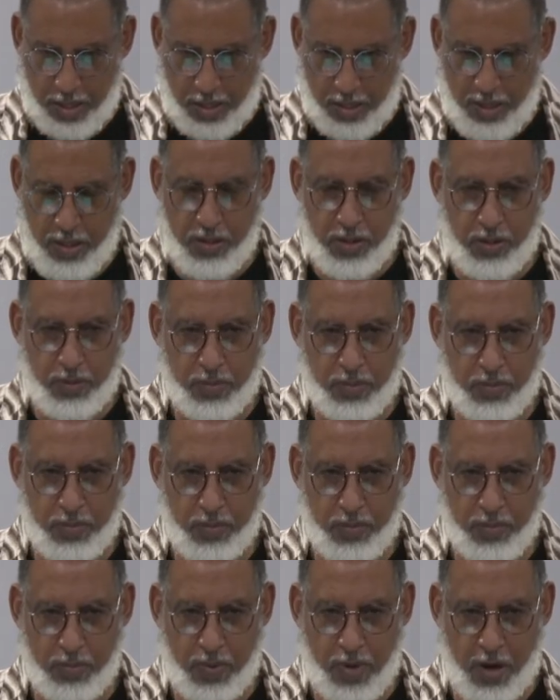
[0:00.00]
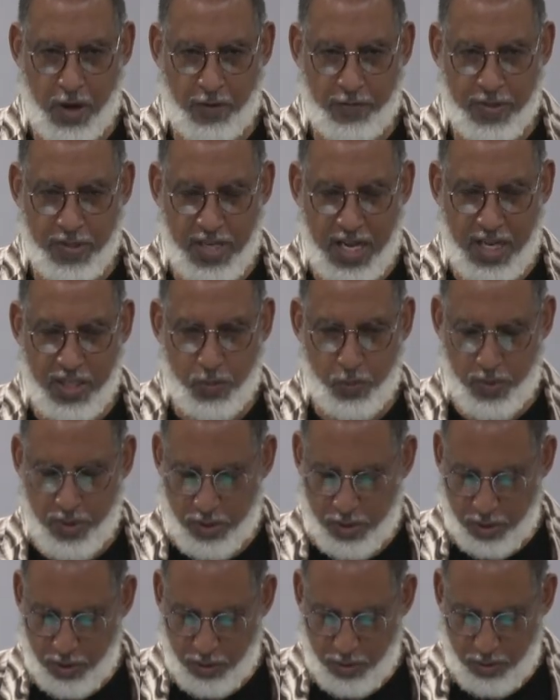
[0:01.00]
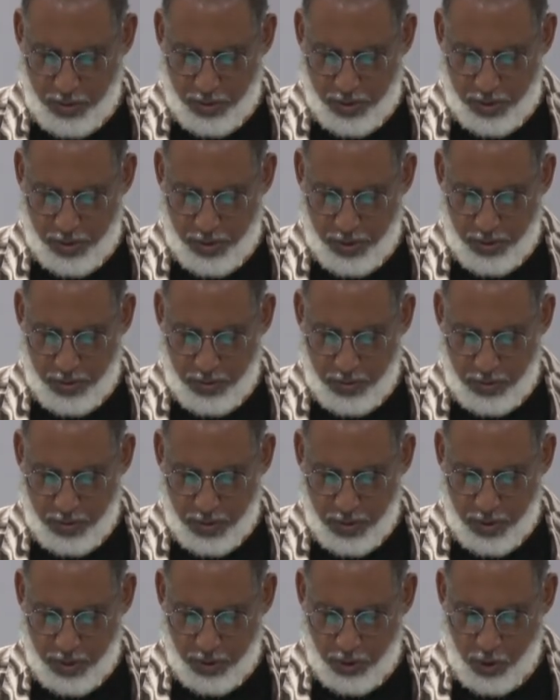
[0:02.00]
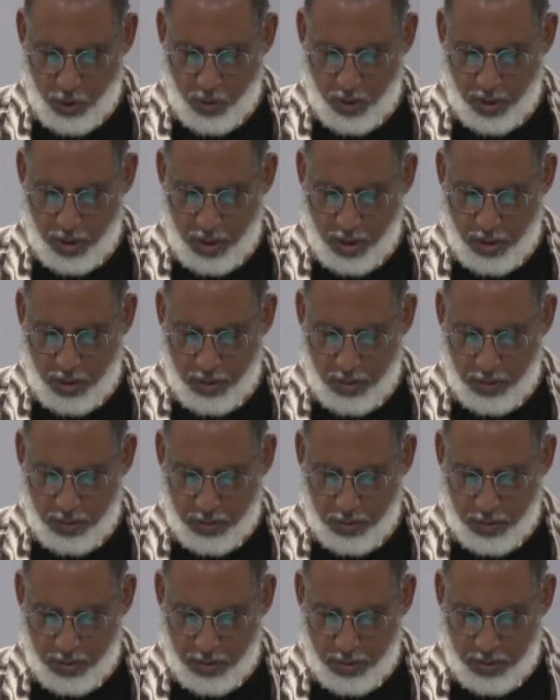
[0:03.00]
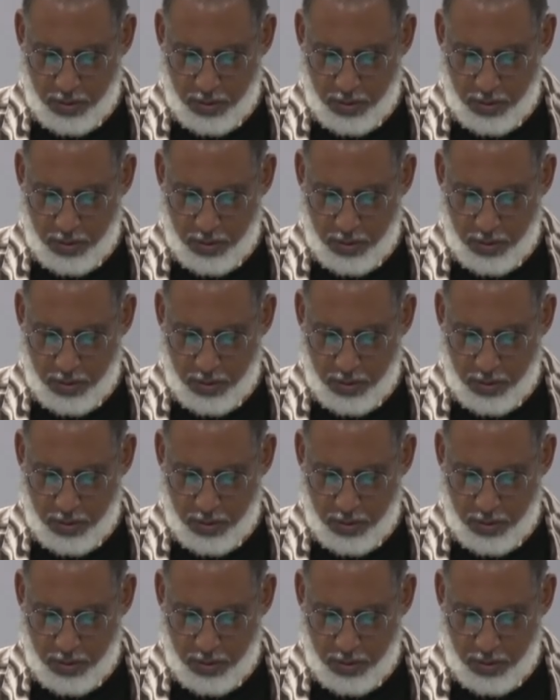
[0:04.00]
You know, oftentimes we're told to go along